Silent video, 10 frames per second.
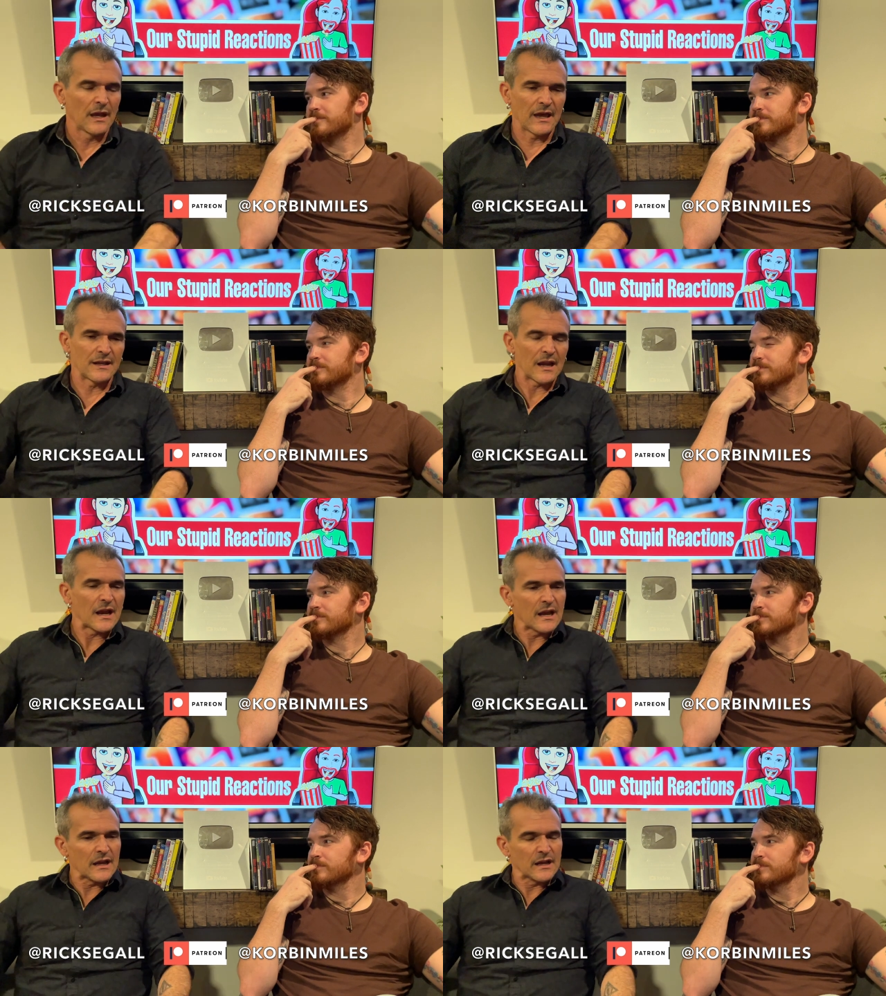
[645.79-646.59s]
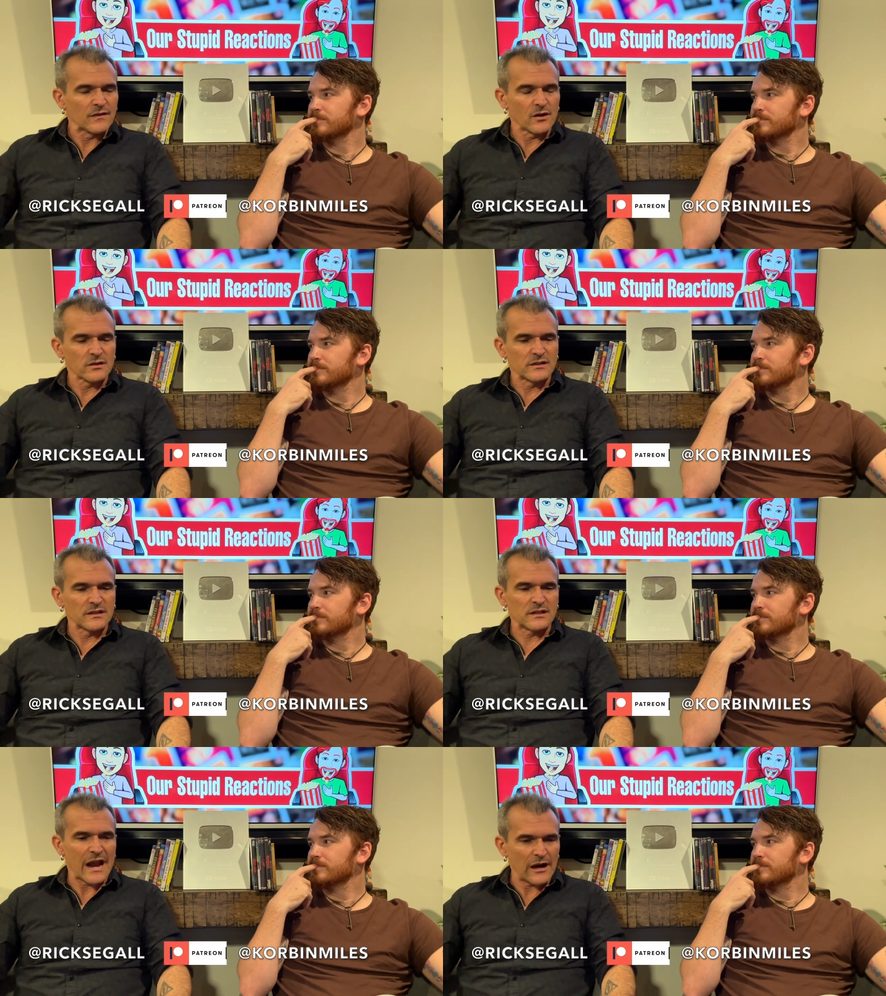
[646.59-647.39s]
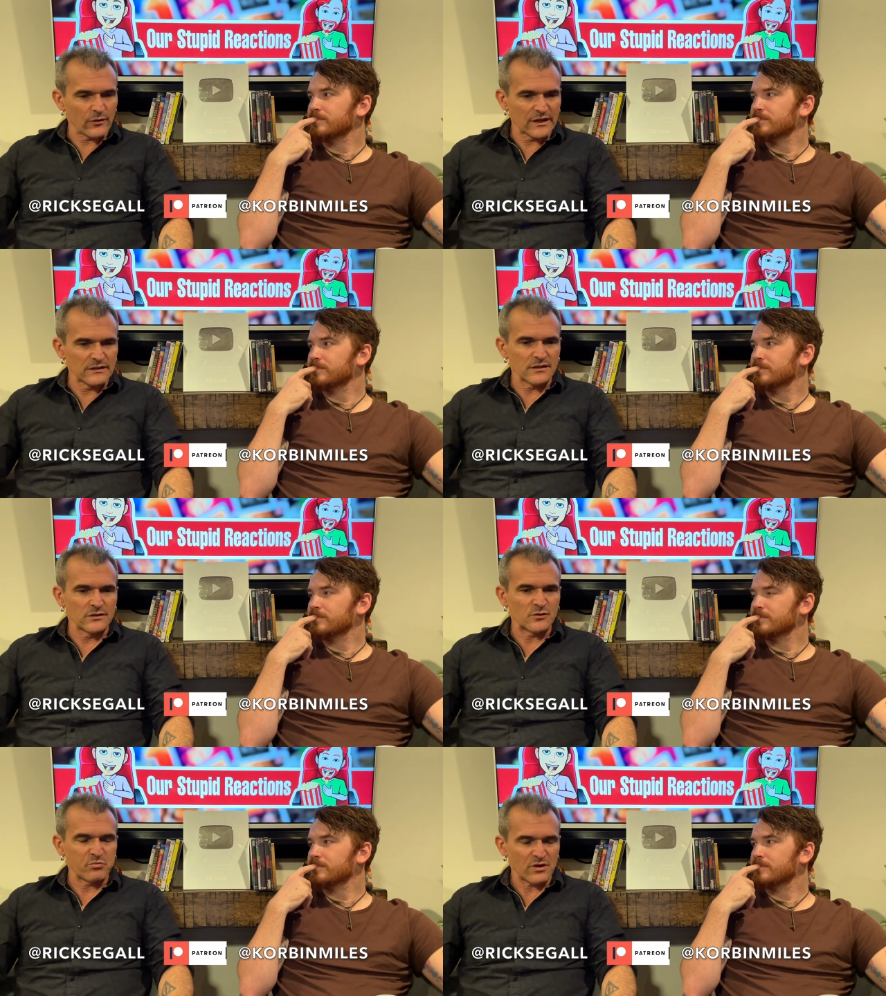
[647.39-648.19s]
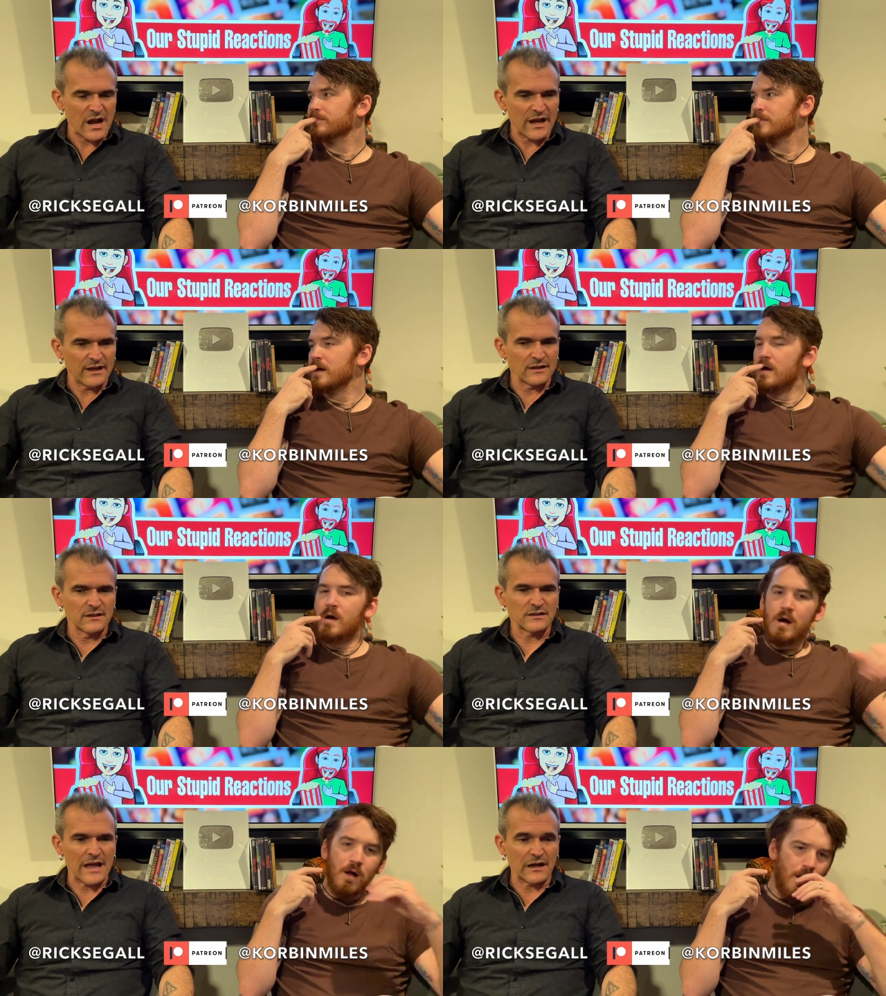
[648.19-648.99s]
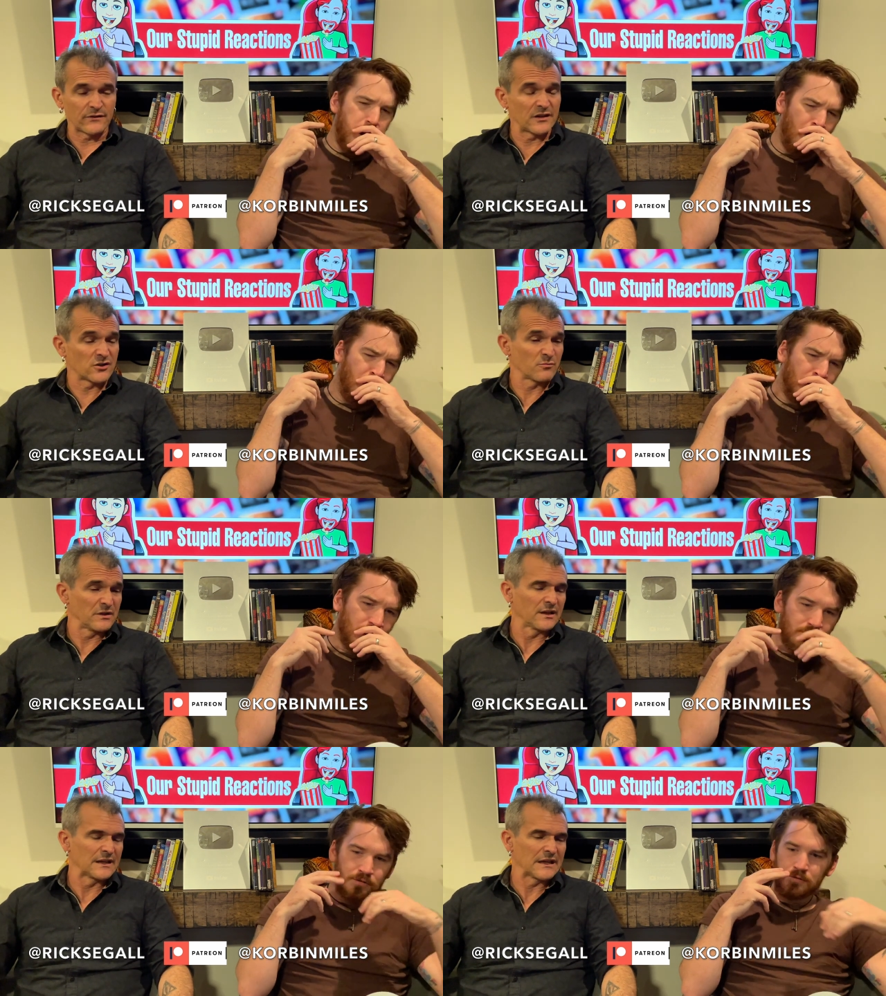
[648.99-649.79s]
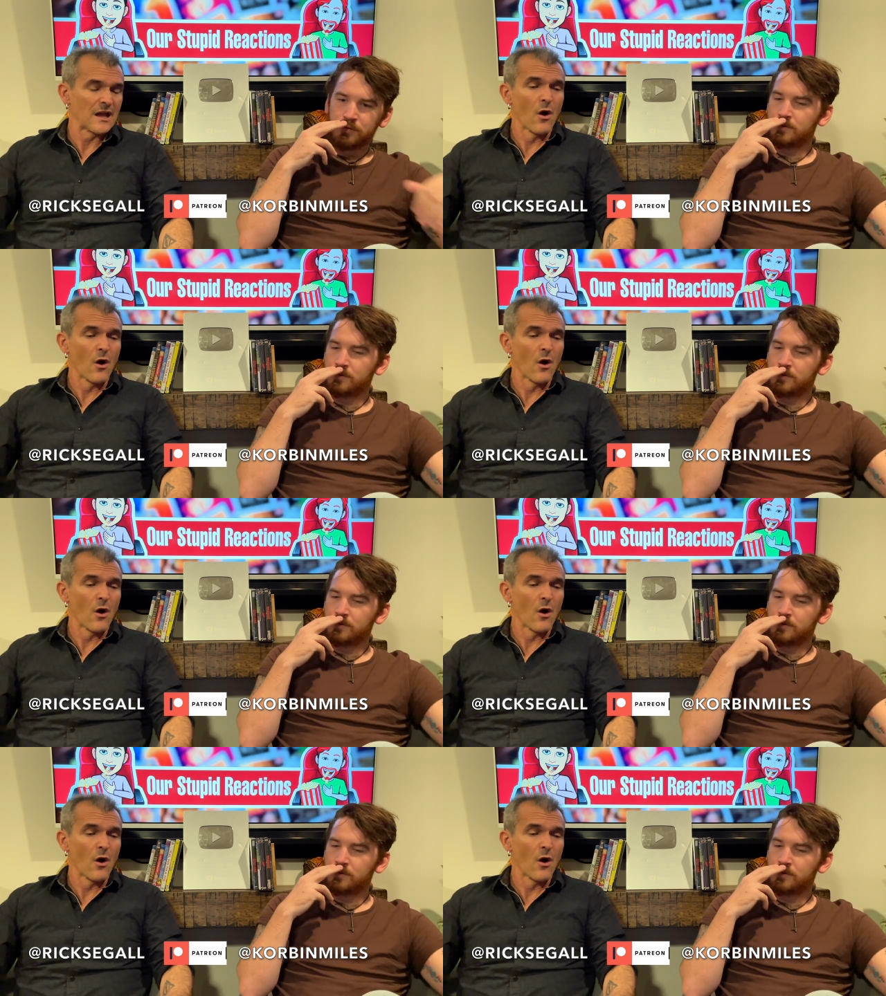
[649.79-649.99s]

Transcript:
Speaker 1: And it, there's this arrogance and this pride and this lack of credibility.